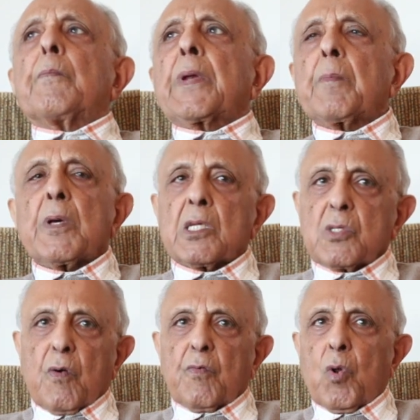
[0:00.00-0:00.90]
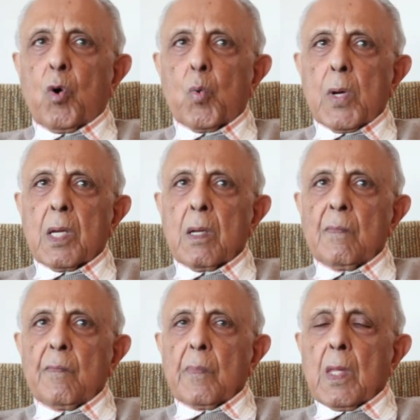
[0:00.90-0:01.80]
Prime Minister of Norway.
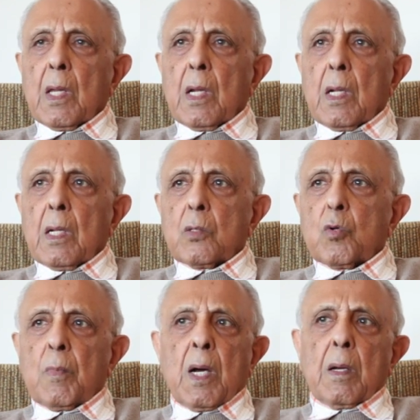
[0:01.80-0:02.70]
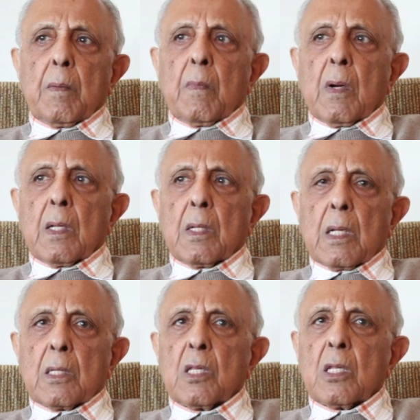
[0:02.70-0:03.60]
To my
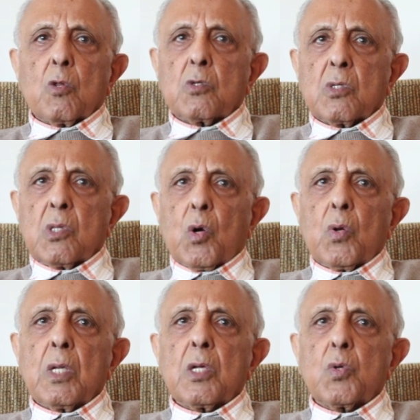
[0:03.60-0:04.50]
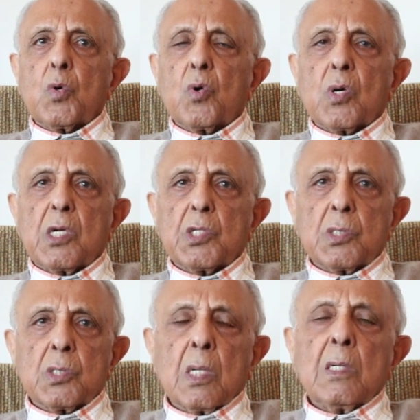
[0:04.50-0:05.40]
mind, I think those are the only 2
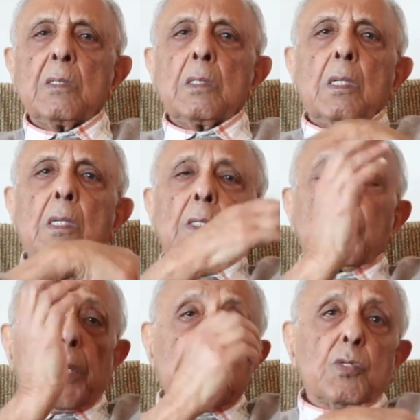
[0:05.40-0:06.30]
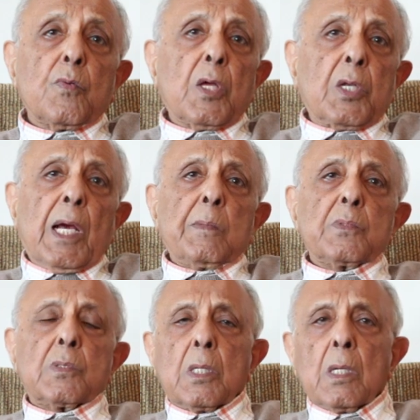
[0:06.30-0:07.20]
occasions. The rest of the
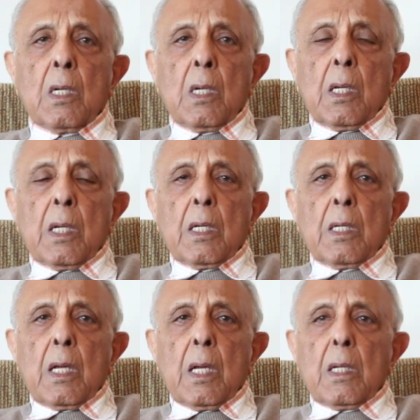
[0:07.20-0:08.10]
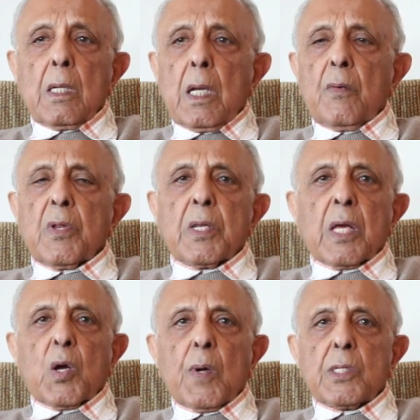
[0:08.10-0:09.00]
times, every
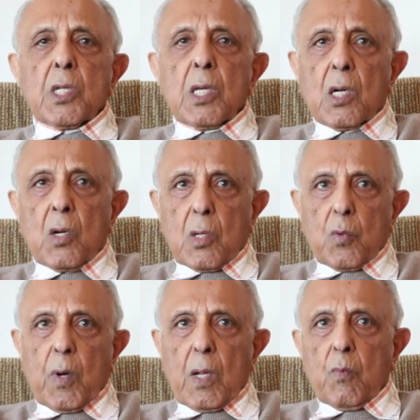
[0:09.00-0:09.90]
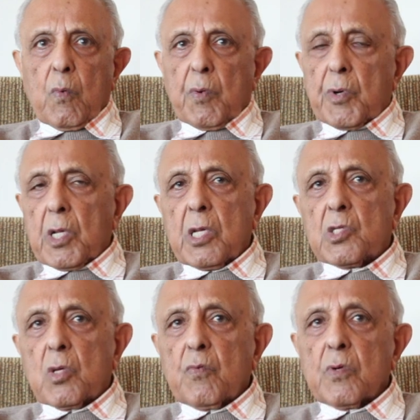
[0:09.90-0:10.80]
request he got while we were in
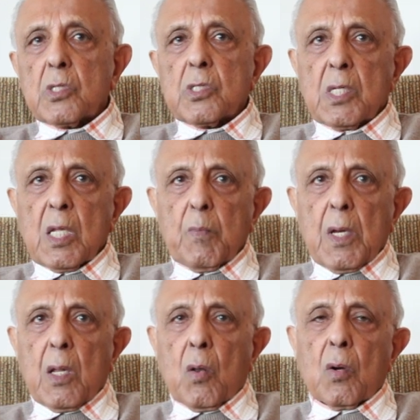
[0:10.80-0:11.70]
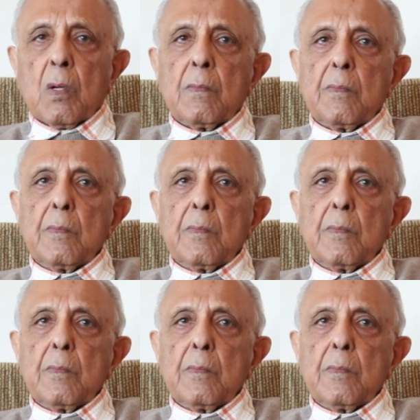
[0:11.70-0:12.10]
his office, he sent me along.